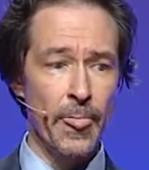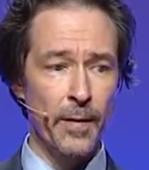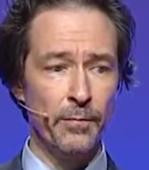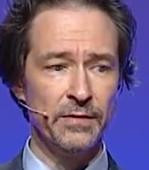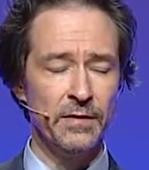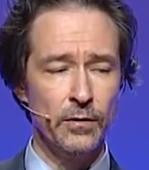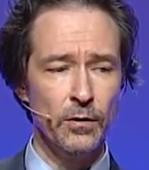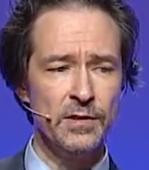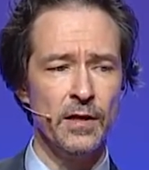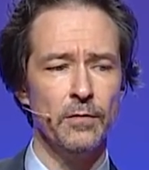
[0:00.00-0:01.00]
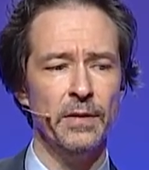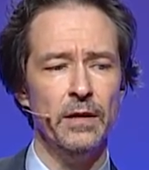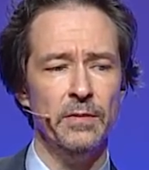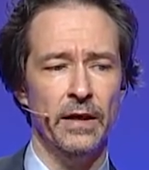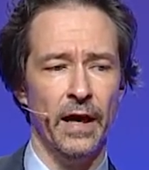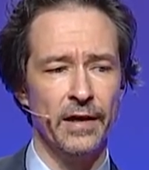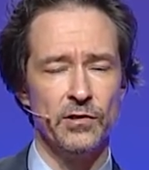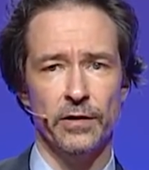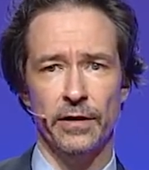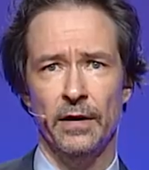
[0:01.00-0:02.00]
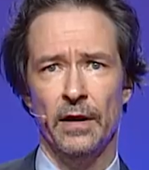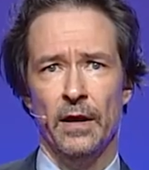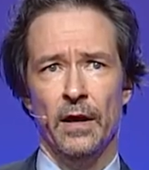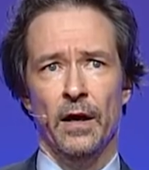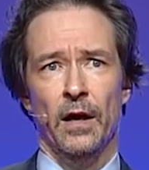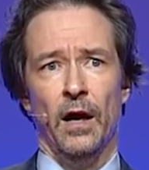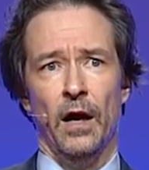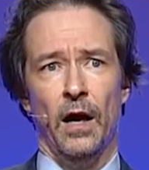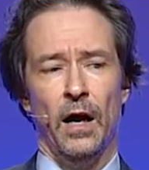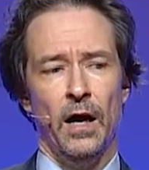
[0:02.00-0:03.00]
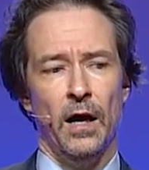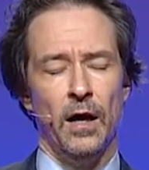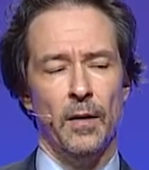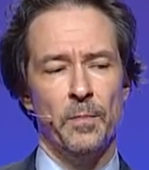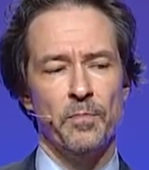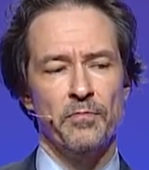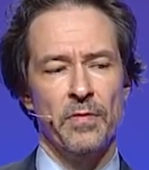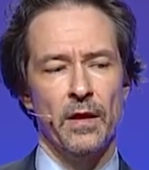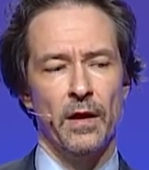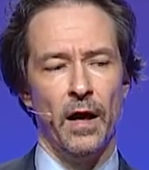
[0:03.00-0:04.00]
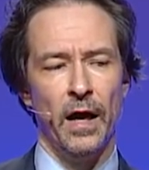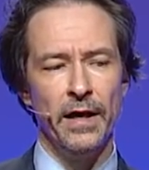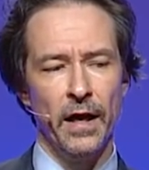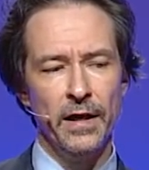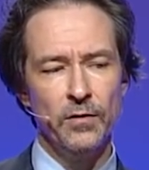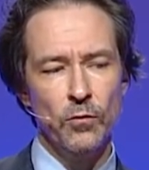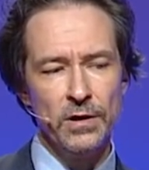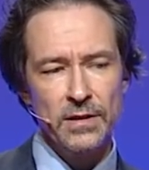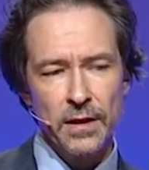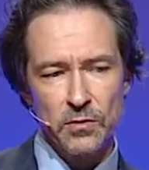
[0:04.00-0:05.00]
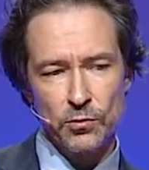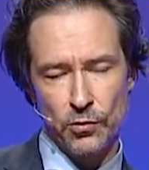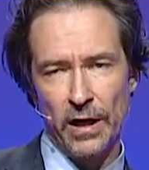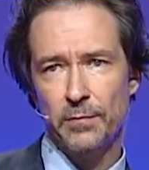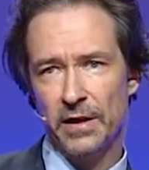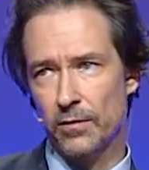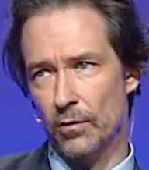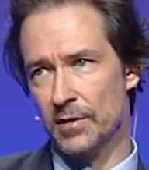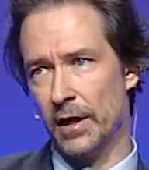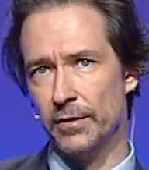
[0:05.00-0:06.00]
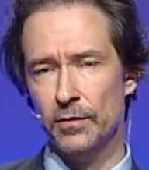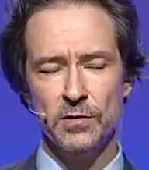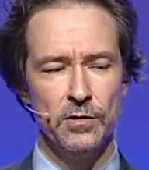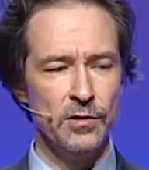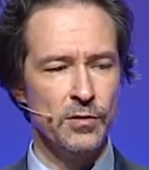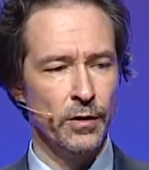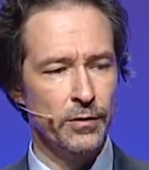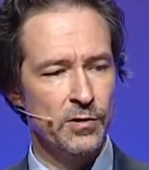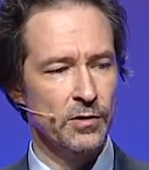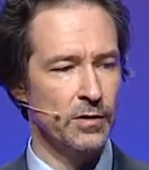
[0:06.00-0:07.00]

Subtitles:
But with hotel, maybe actually, I don't want them to track me across other usages, so I use a